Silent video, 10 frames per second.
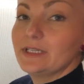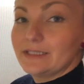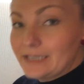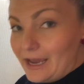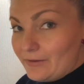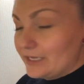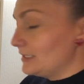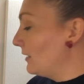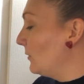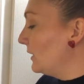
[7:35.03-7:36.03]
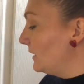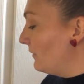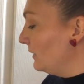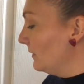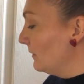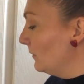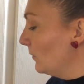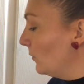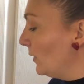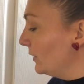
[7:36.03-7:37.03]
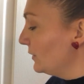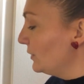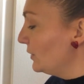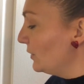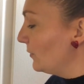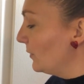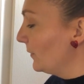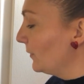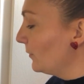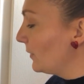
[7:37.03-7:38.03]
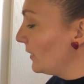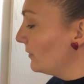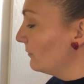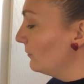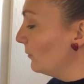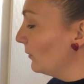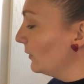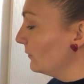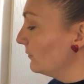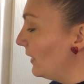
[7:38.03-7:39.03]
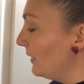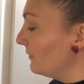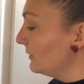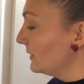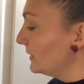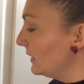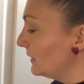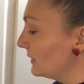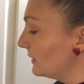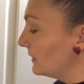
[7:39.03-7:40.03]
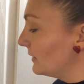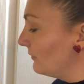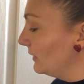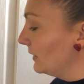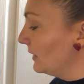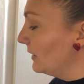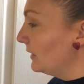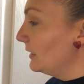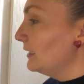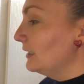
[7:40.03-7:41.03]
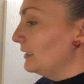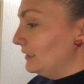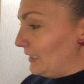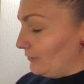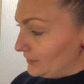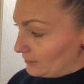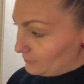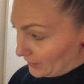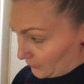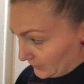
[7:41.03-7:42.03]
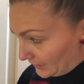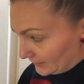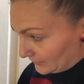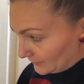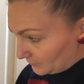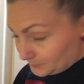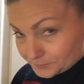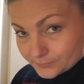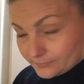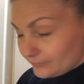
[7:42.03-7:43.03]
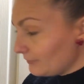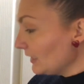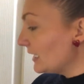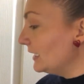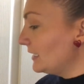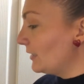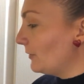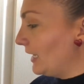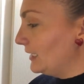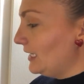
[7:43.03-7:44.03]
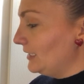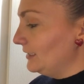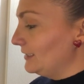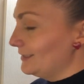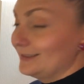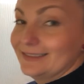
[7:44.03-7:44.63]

Now I can take away 7. 1, 2, 3, 4, 5, 6, 7. Now it's time to take away 10s. Can I take away 8 10s?